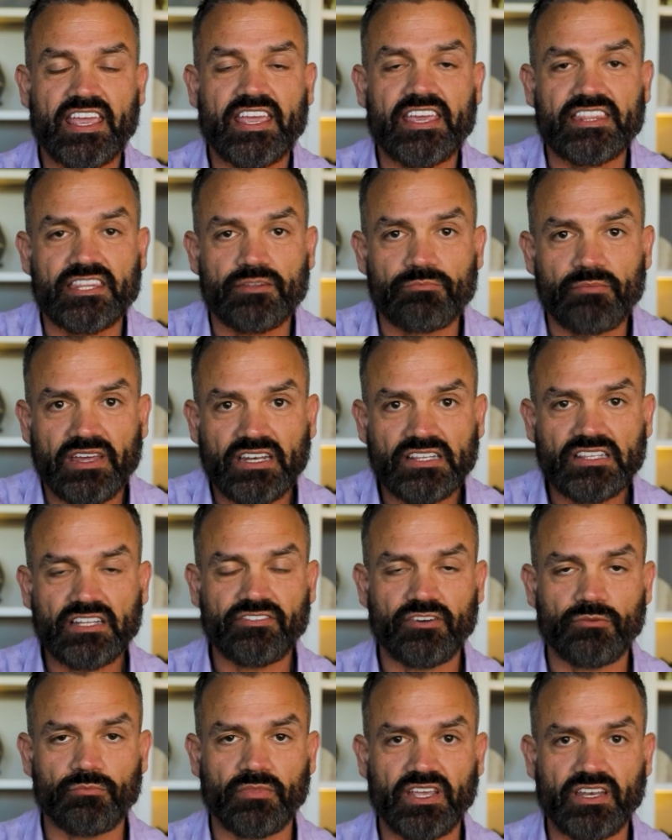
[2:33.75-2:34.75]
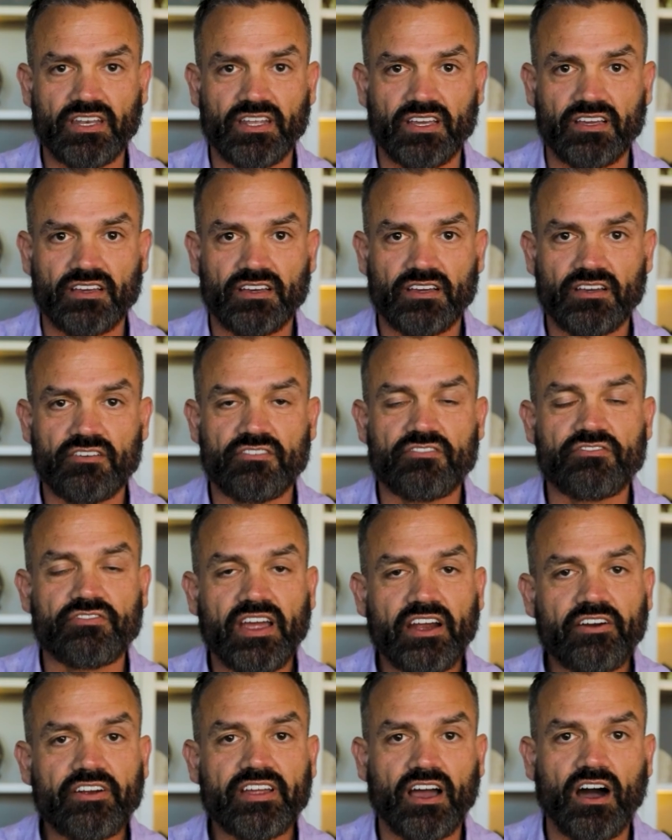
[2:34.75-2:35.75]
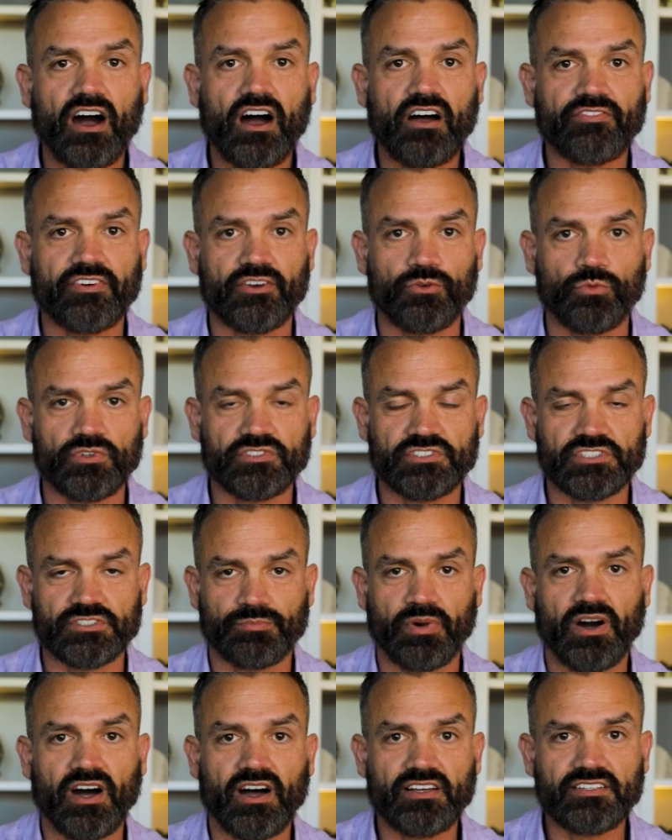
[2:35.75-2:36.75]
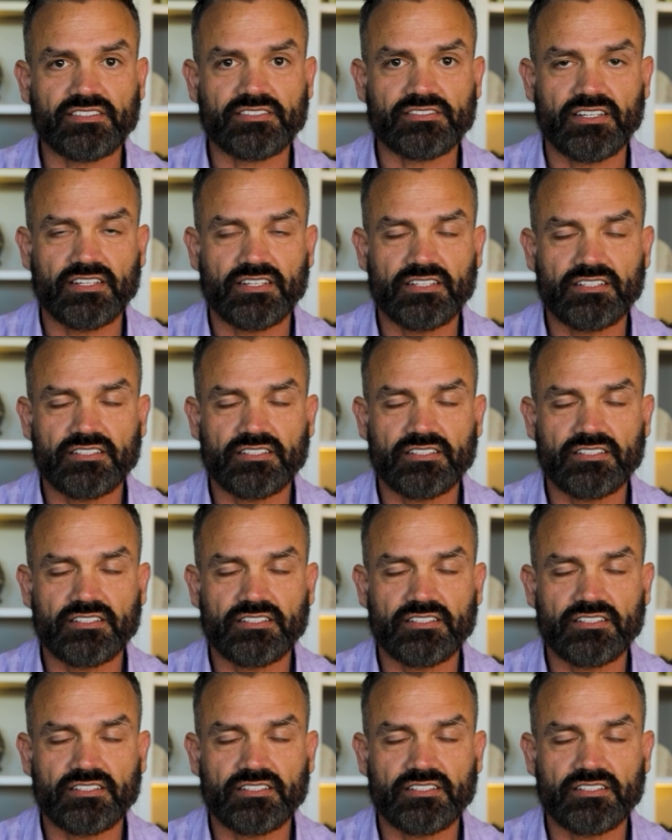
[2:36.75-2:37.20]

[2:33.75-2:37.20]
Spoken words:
In the middle of a meeting, very often we'll just pause